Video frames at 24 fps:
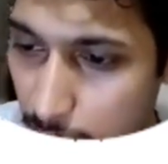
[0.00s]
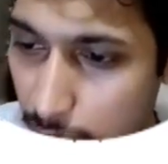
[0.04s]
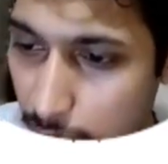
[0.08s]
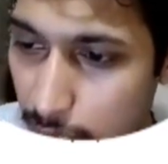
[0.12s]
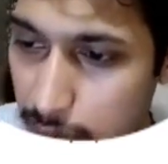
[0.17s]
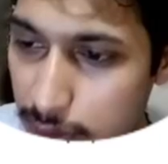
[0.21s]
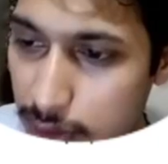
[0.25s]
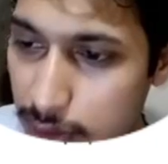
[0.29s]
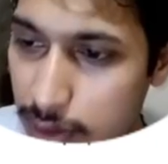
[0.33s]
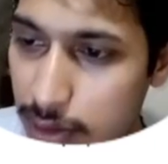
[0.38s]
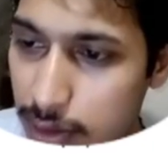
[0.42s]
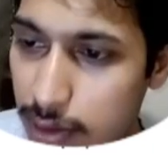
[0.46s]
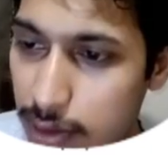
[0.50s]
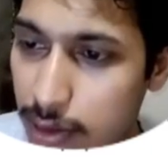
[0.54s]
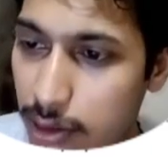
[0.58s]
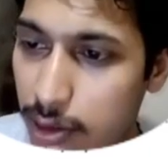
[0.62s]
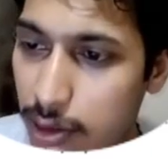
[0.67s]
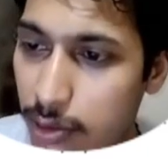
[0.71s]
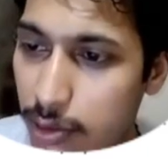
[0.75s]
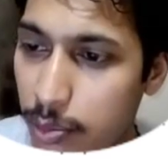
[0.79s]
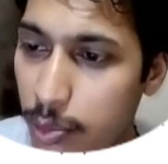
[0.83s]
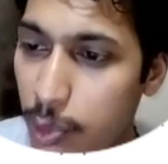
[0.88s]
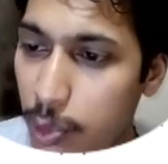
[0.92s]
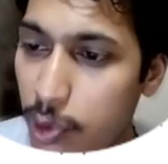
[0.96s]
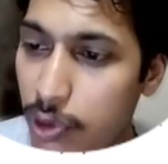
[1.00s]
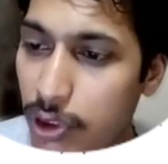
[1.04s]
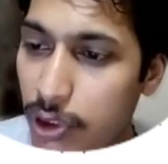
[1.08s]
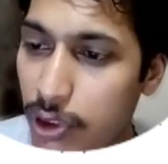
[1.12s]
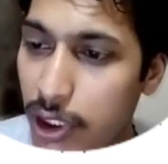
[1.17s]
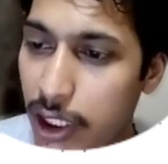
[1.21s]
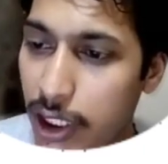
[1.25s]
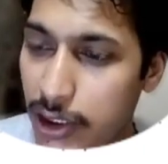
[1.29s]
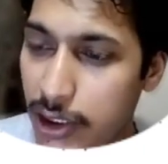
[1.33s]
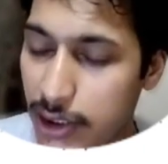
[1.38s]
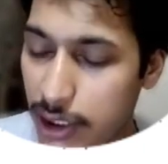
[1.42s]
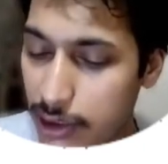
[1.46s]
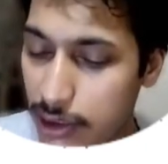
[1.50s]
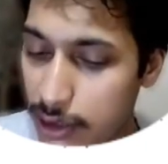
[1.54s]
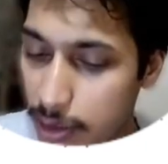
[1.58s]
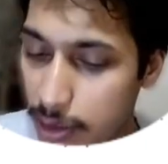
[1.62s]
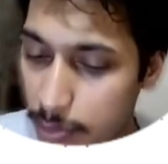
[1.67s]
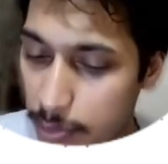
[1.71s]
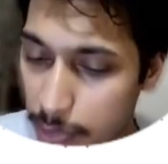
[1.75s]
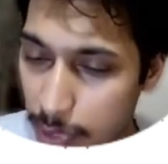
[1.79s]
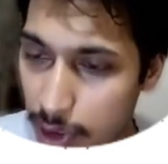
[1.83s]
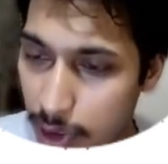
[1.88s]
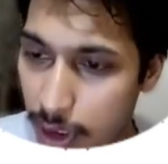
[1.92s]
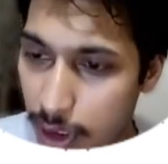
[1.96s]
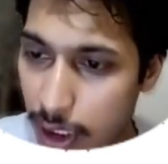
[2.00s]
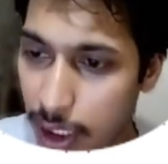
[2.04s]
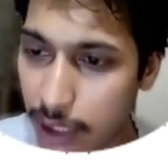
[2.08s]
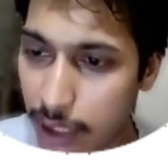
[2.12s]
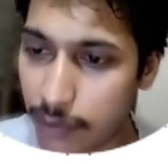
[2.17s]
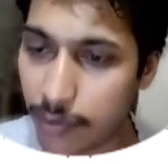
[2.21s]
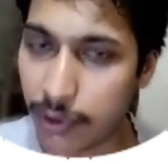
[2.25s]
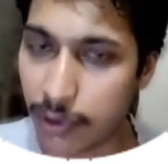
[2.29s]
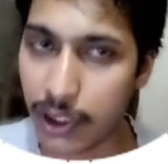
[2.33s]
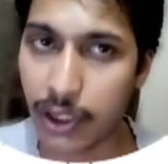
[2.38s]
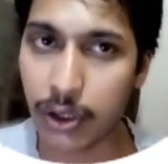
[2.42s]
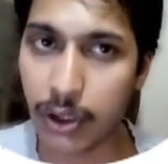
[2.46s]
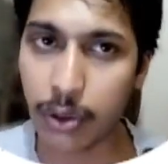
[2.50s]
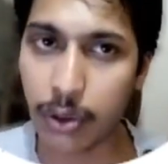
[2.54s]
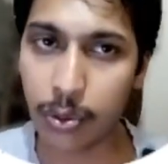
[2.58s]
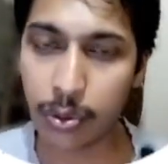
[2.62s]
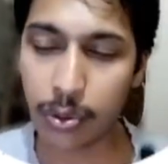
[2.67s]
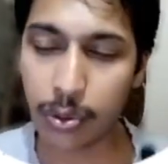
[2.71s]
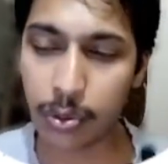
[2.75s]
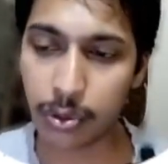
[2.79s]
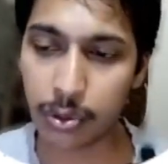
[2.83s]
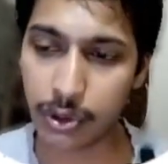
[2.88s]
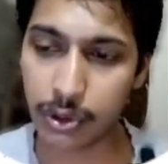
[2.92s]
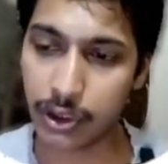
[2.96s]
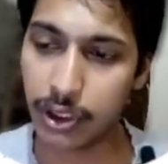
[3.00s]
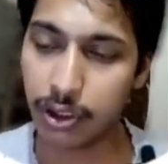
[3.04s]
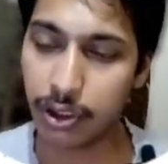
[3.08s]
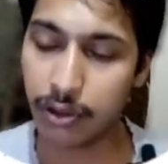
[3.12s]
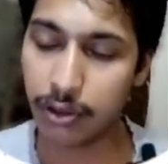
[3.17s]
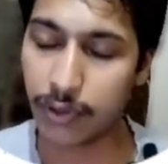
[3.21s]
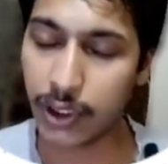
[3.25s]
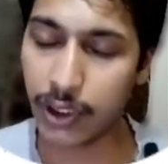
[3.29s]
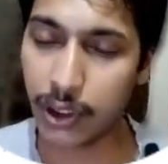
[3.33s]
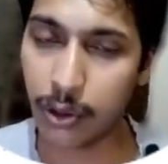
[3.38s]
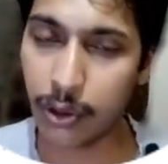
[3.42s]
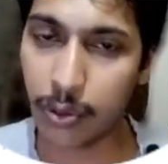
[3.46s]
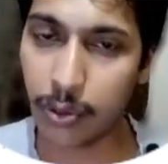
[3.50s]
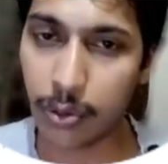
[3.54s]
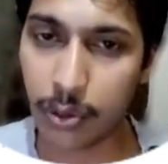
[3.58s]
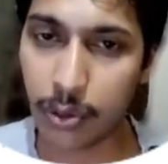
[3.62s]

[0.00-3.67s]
move on the next example. And 1, 2, 2, 0, 1, 2, 2, 1.